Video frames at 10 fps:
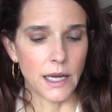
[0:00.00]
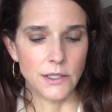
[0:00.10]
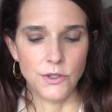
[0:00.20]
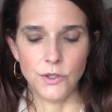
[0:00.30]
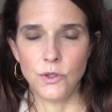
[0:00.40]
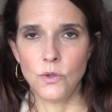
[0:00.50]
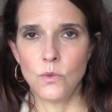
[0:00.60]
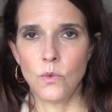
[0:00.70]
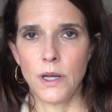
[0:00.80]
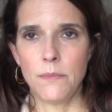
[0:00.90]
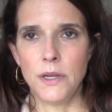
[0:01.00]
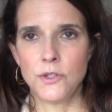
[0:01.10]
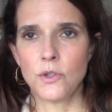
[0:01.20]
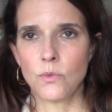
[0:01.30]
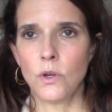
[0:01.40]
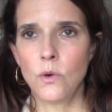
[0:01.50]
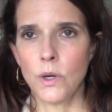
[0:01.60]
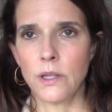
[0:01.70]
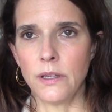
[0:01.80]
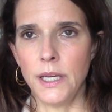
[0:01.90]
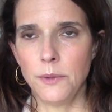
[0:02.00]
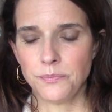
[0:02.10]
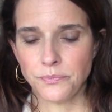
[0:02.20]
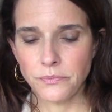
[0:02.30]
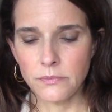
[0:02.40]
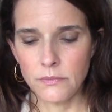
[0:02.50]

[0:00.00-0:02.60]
I do want to mention real quickly